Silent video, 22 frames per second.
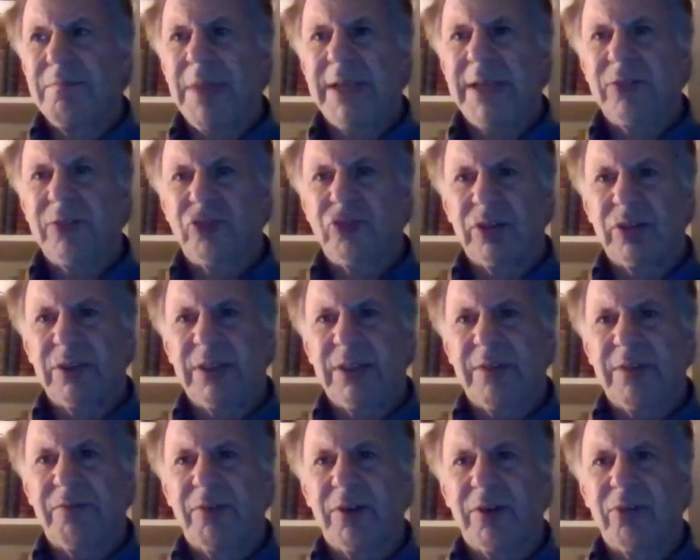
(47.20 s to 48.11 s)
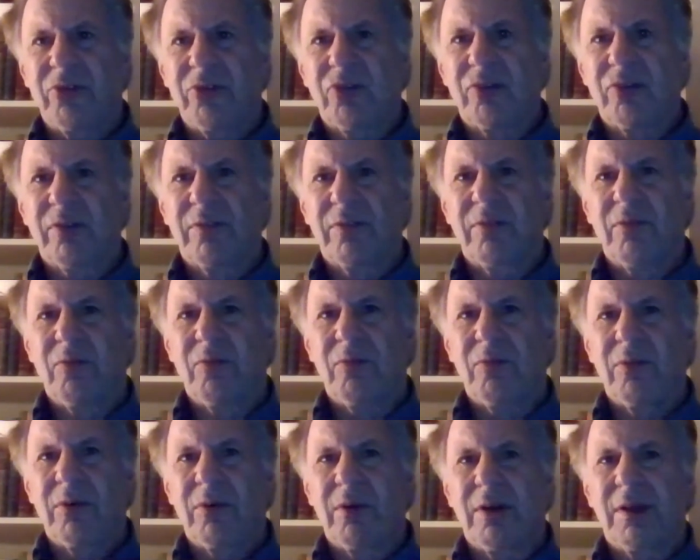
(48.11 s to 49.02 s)
major difference
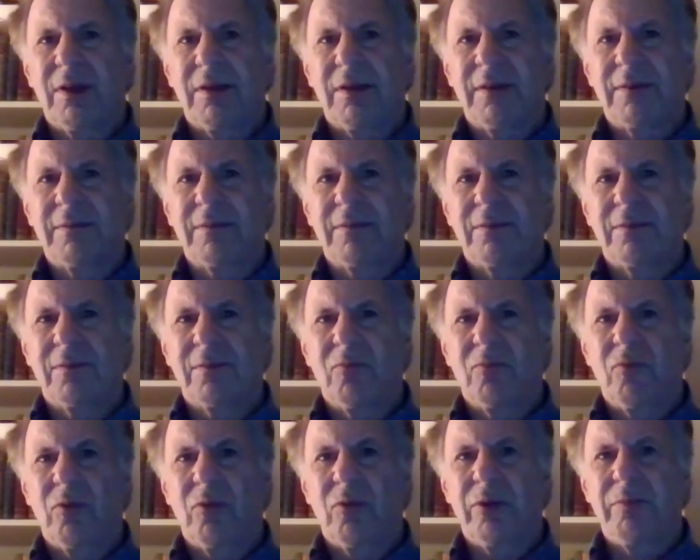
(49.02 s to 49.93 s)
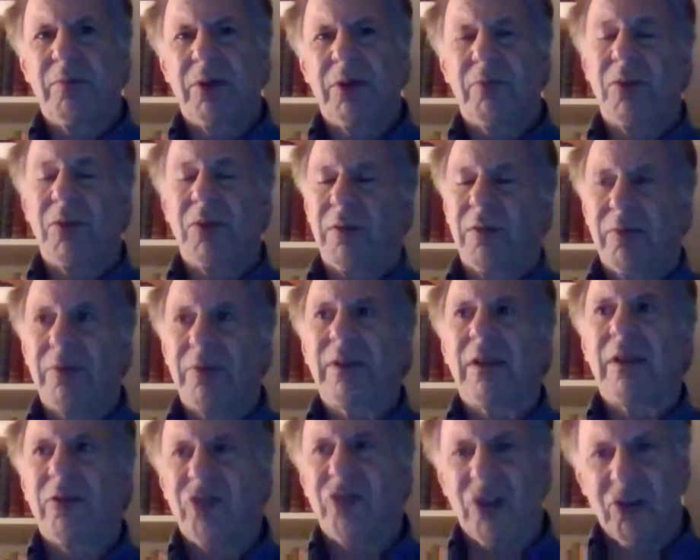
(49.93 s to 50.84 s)
would be, well,
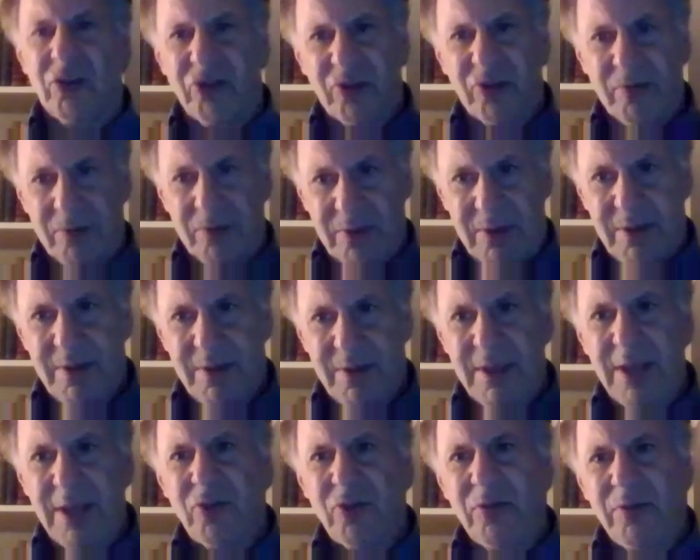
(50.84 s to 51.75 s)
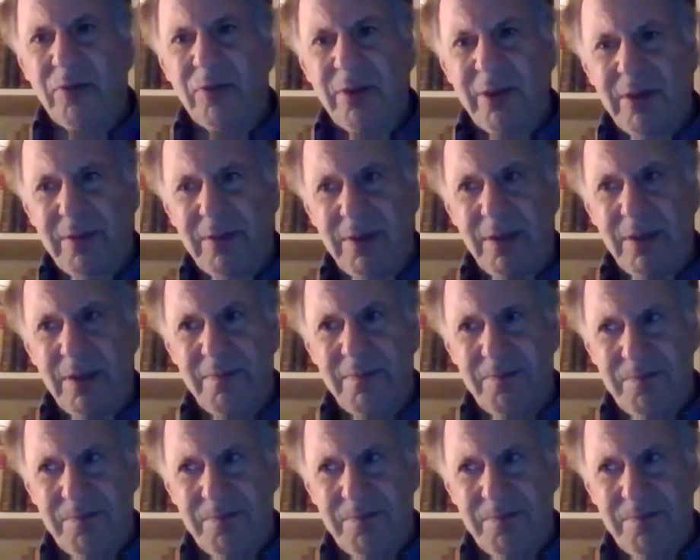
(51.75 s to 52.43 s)
let's just get to the